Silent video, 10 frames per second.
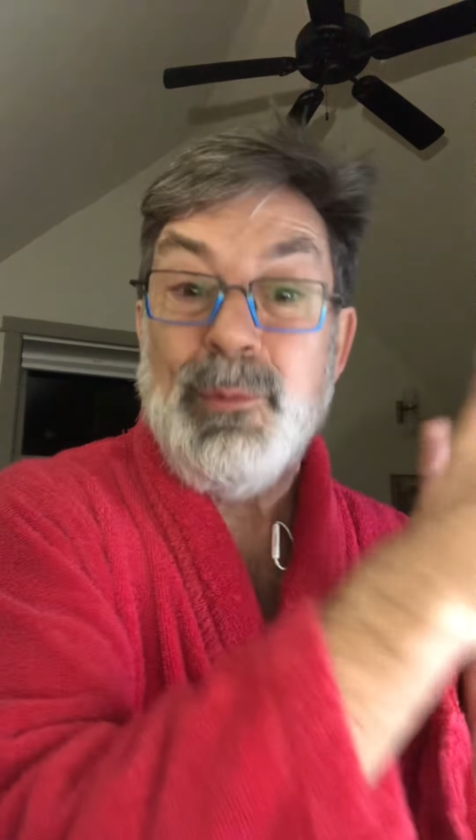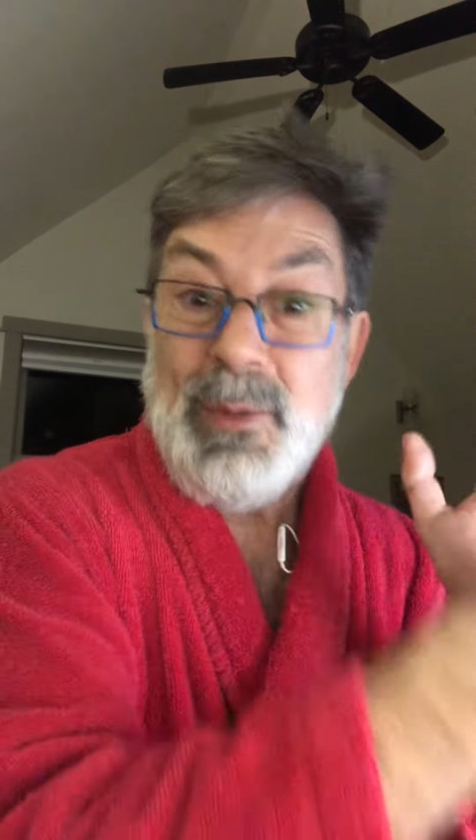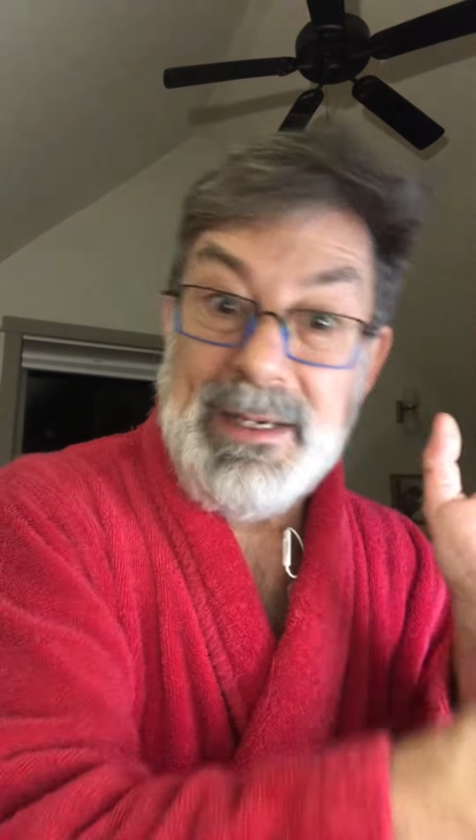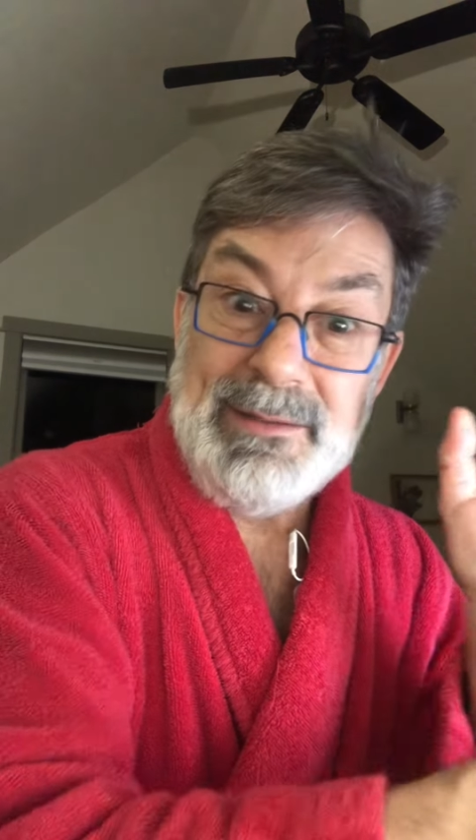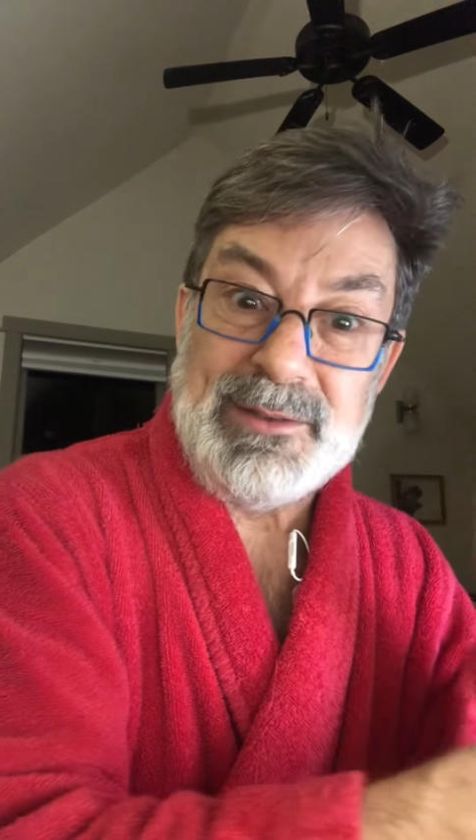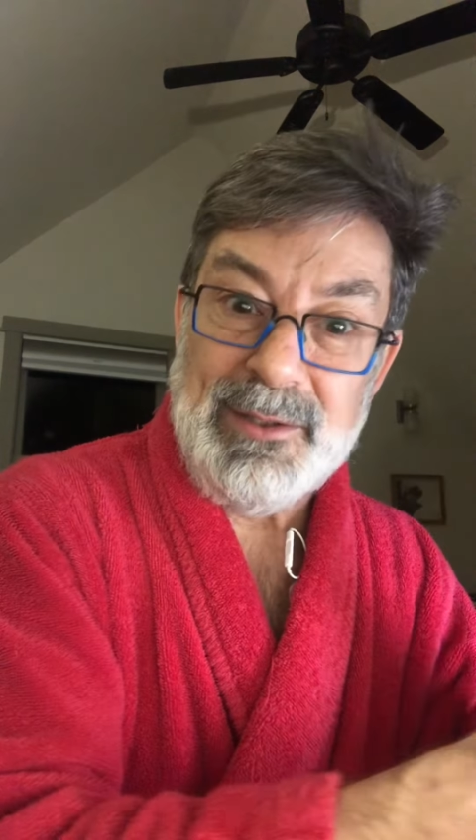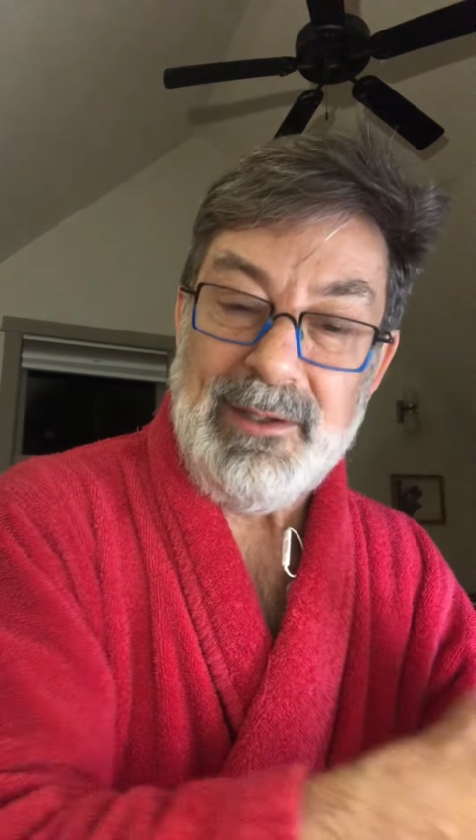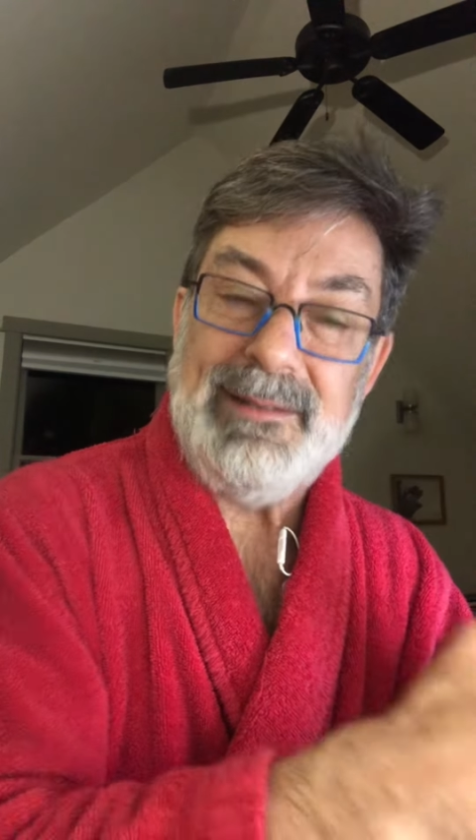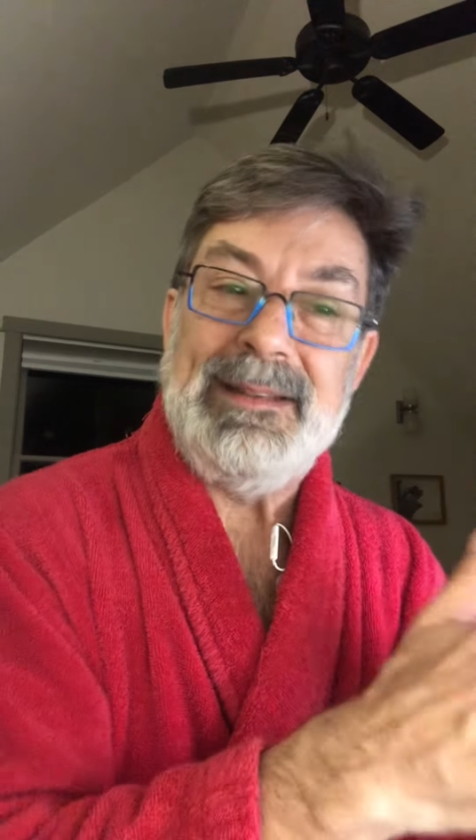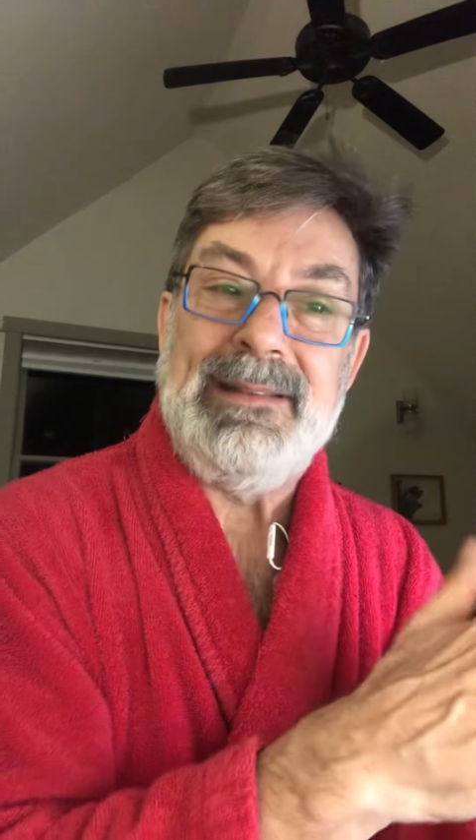wild
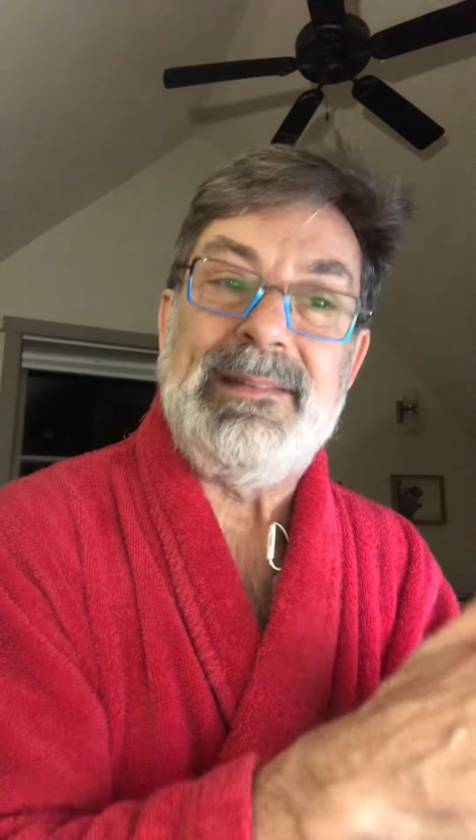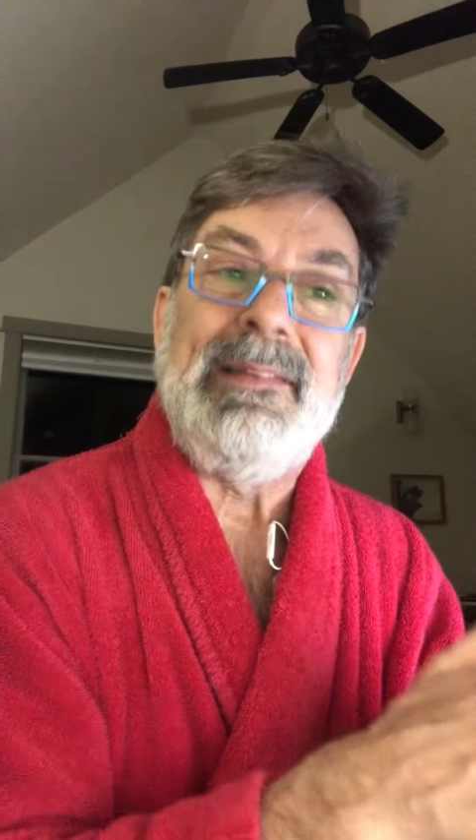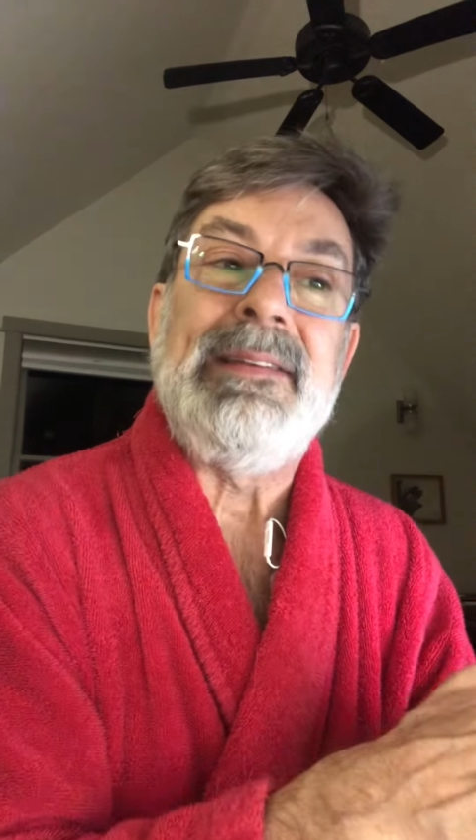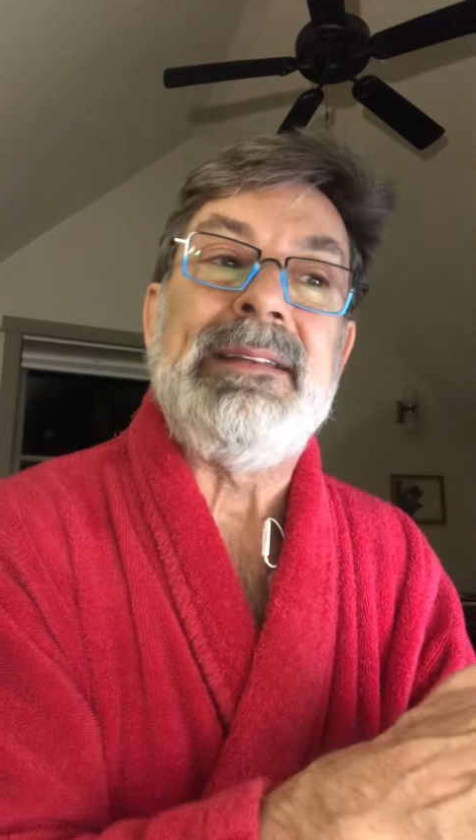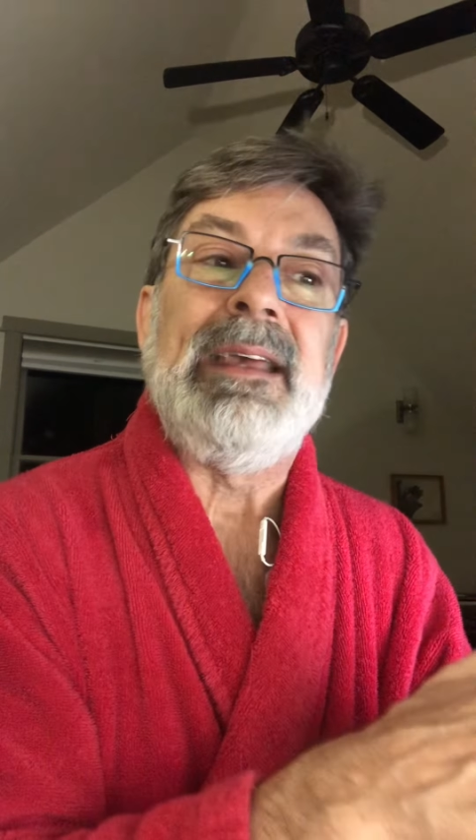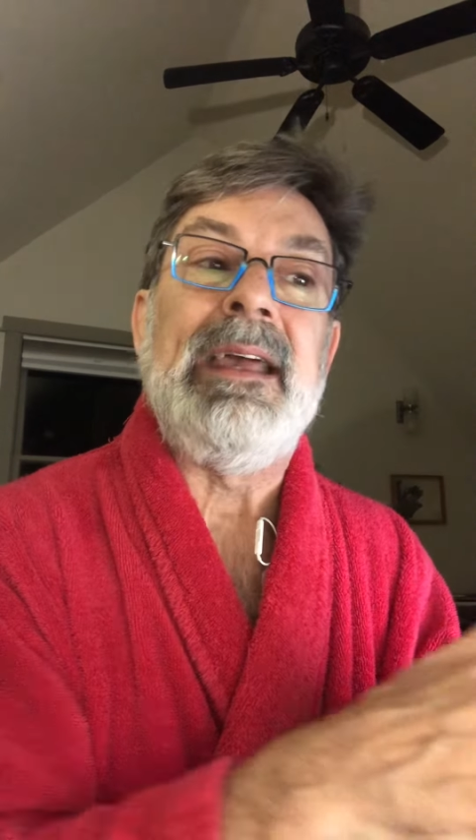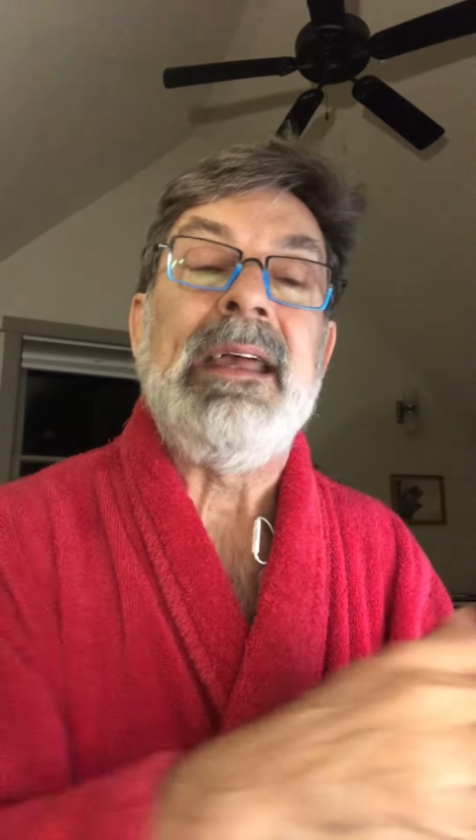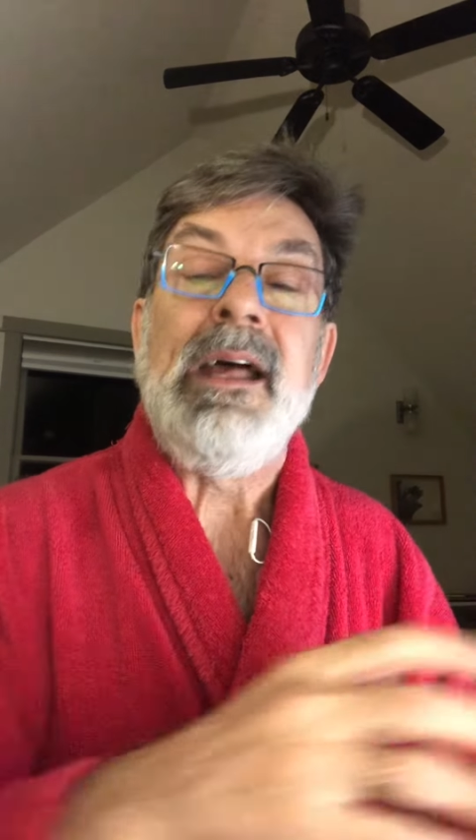card into the day.